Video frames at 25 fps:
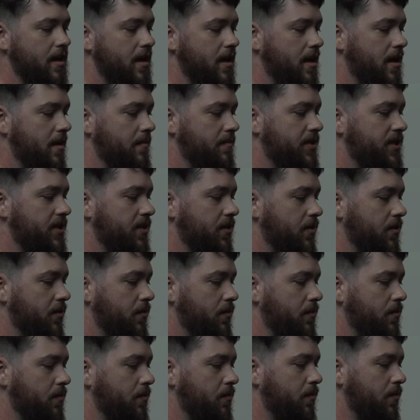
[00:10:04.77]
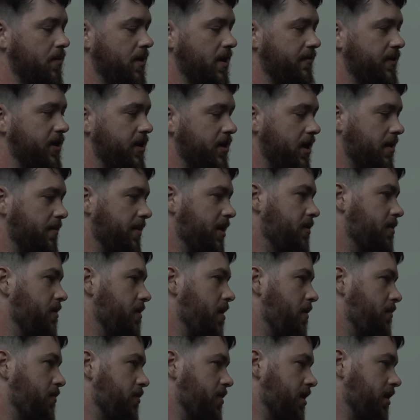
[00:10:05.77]
um, so whenever you're coming
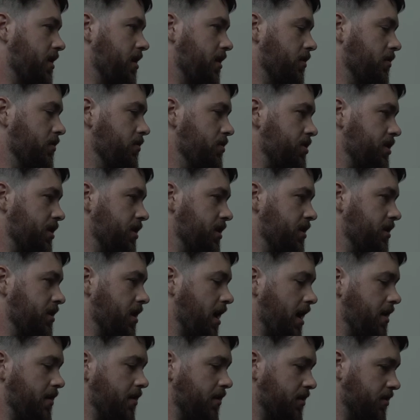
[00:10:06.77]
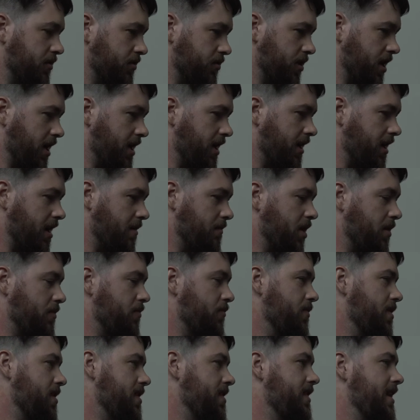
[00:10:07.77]
up with a conclusion, either try to come
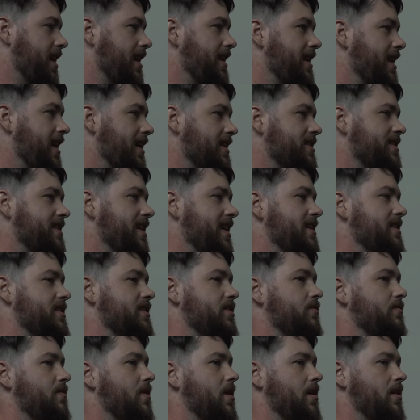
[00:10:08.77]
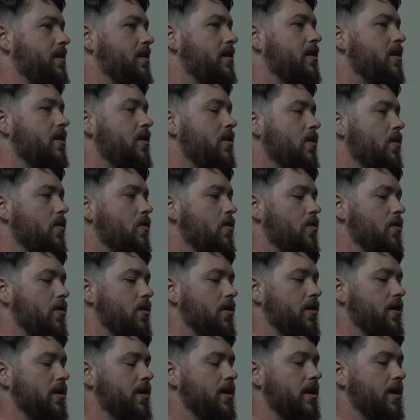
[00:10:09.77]
up with that next test to run
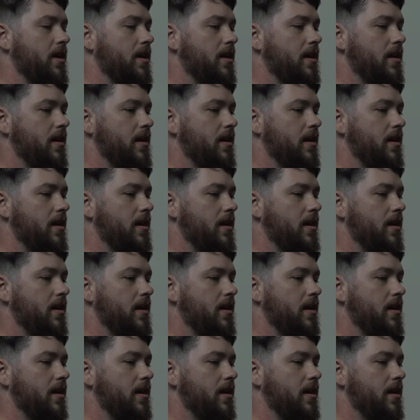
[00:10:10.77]
or